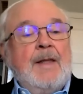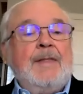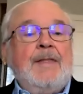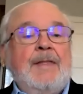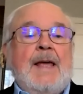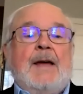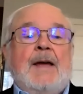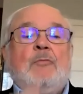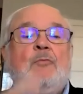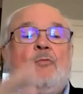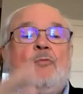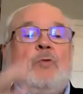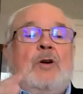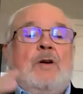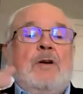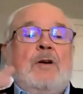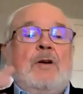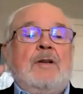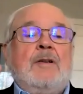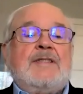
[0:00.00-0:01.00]
that
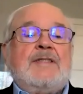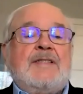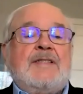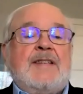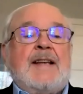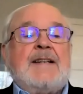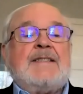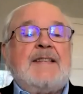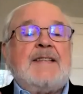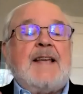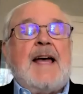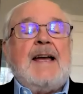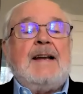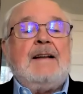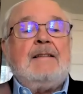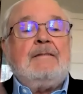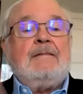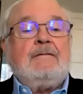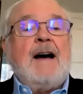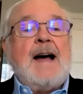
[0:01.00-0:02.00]
would set aside
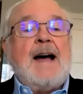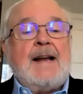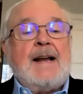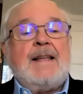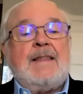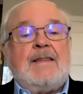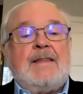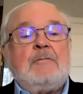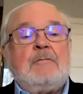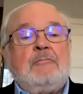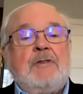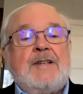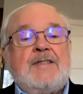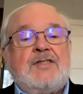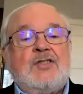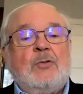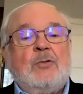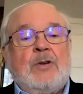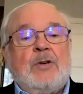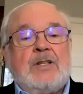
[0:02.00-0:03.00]
a lot of the
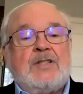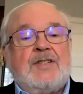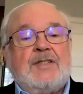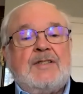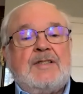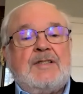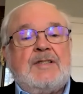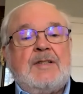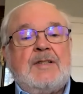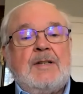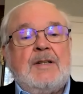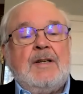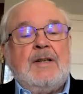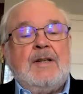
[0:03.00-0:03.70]
resources